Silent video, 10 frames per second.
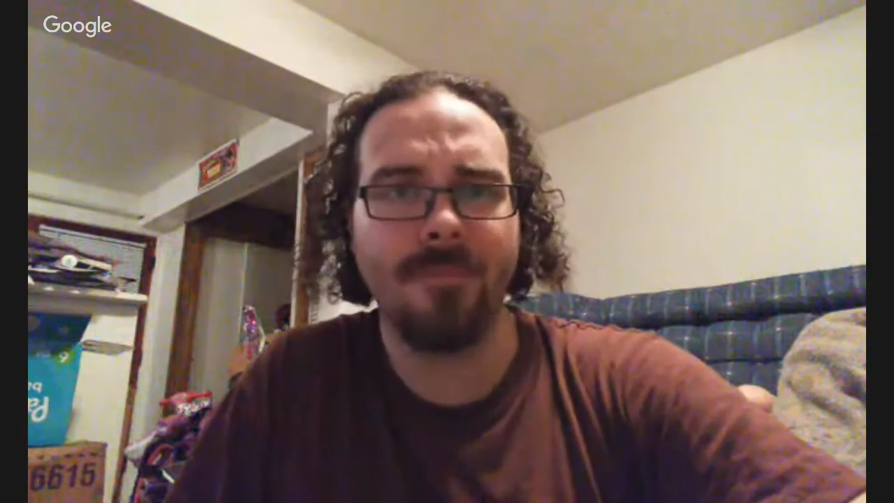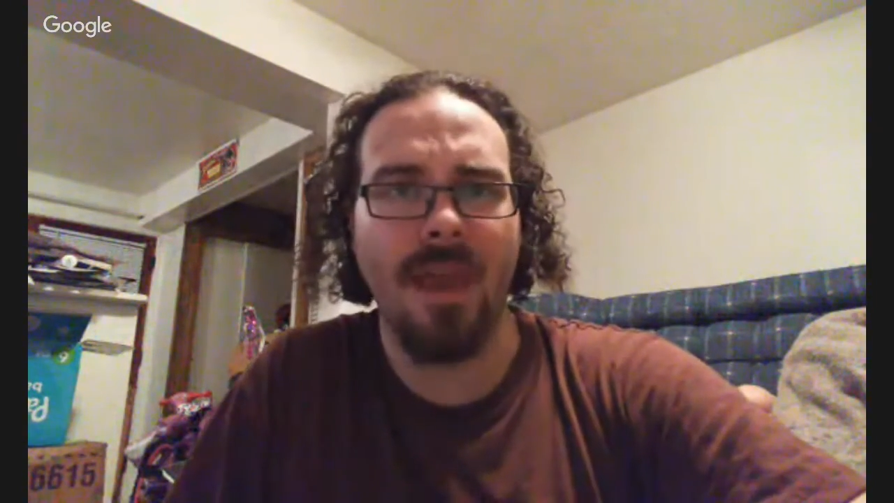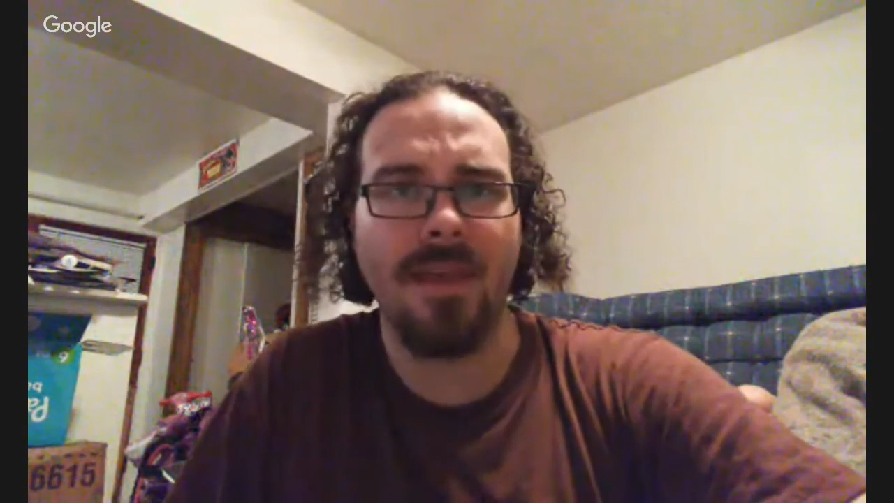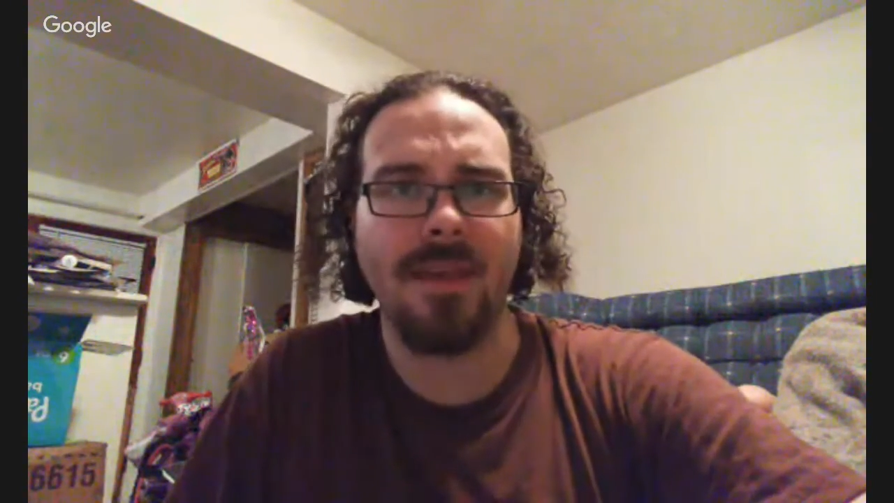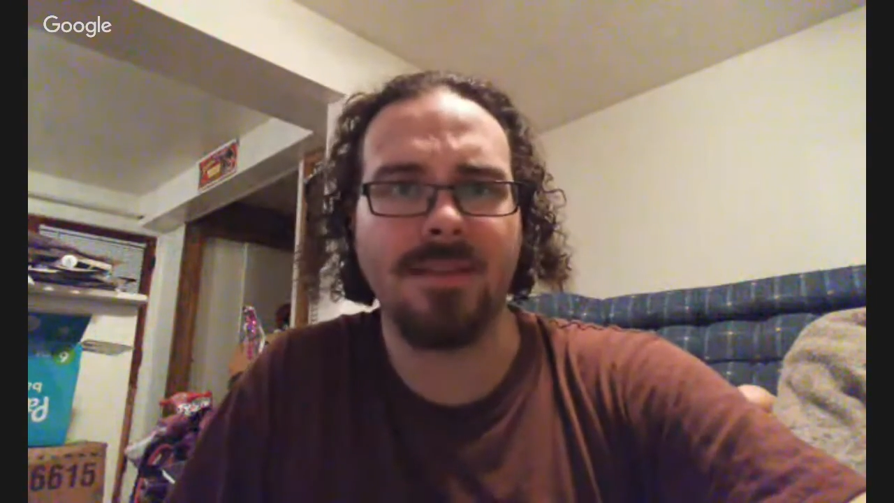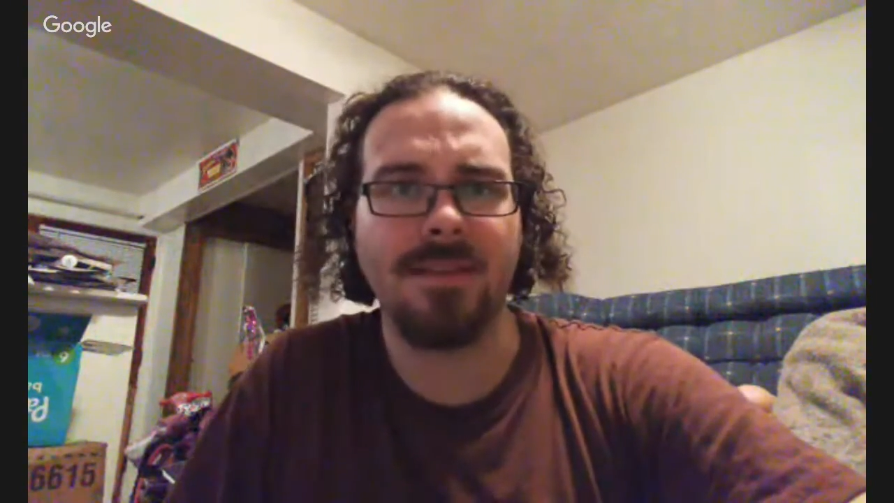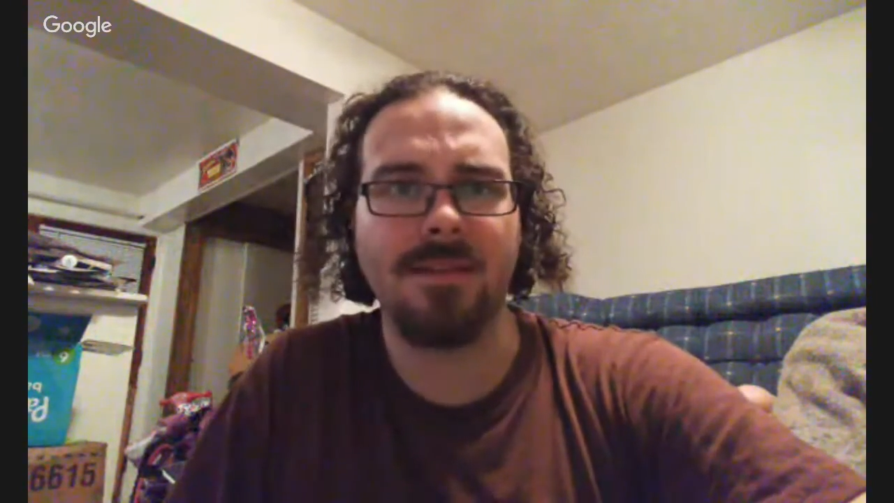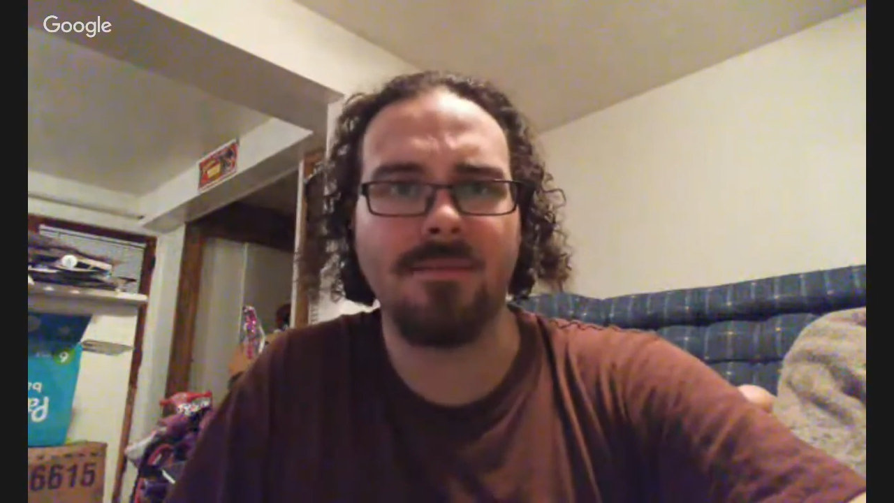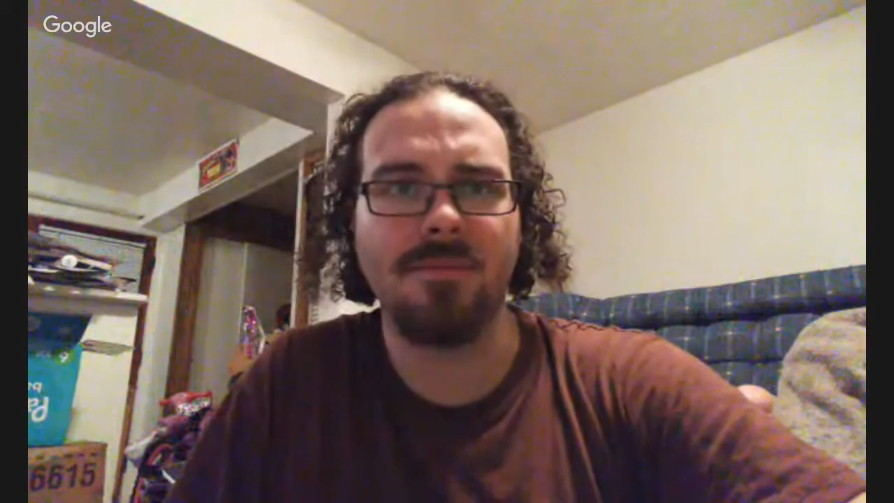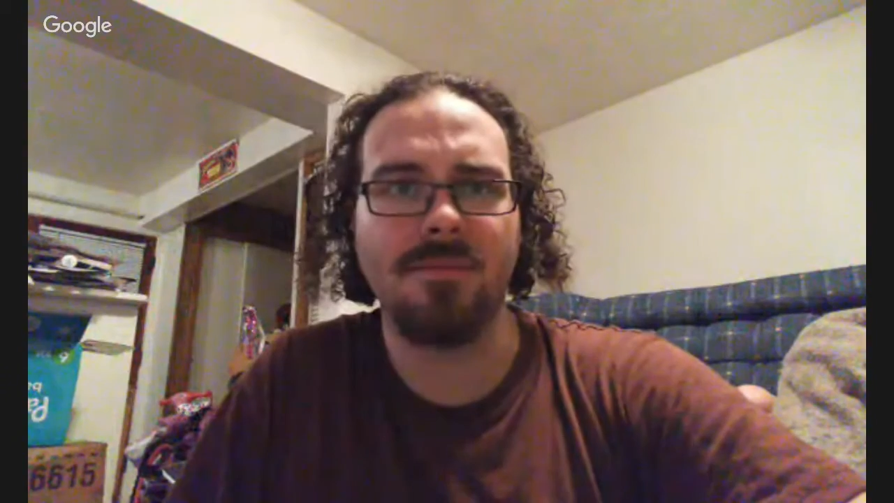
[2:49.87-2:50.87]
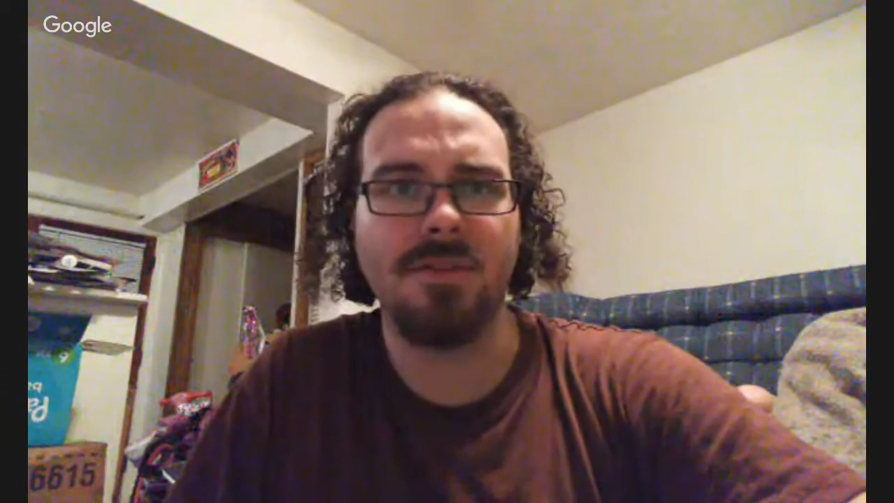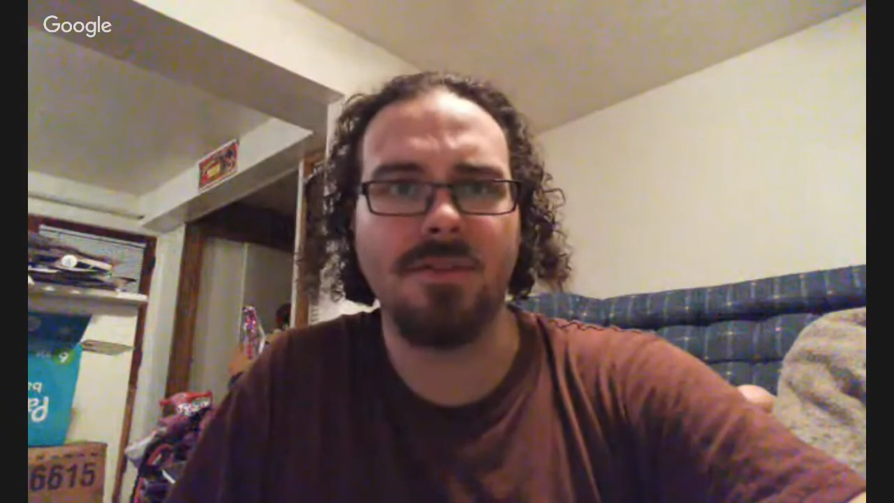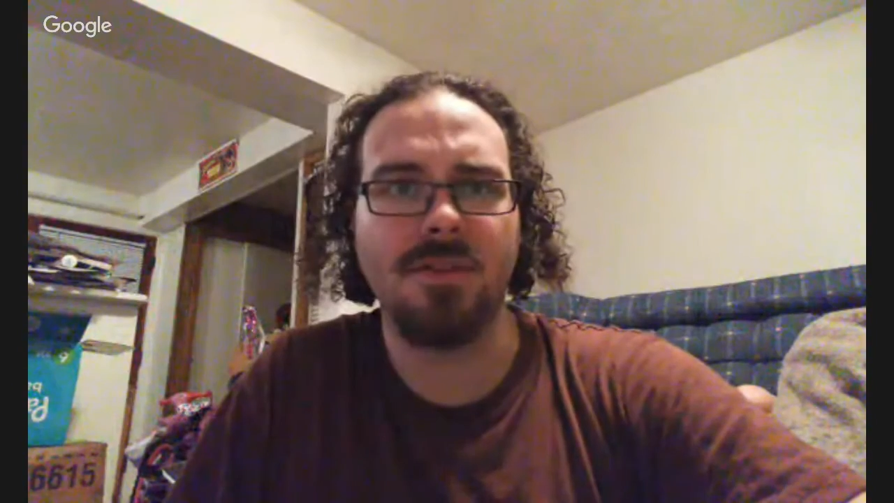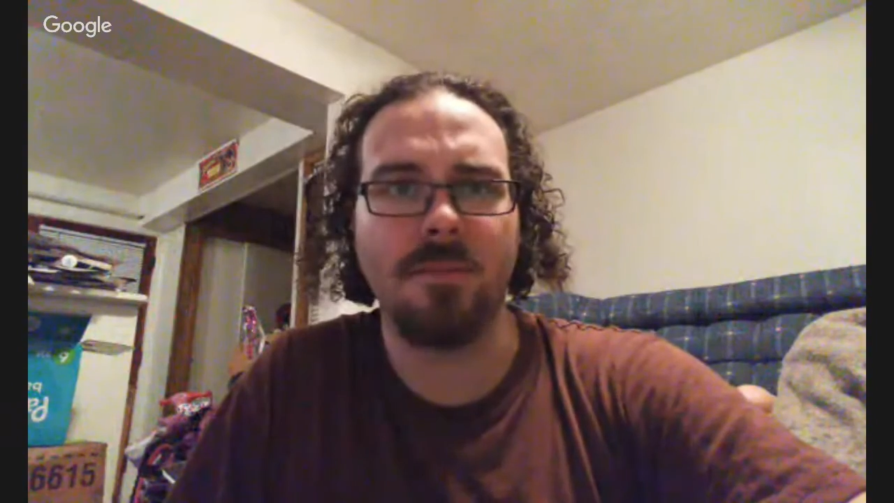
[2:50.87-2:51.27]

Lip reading: and that seems to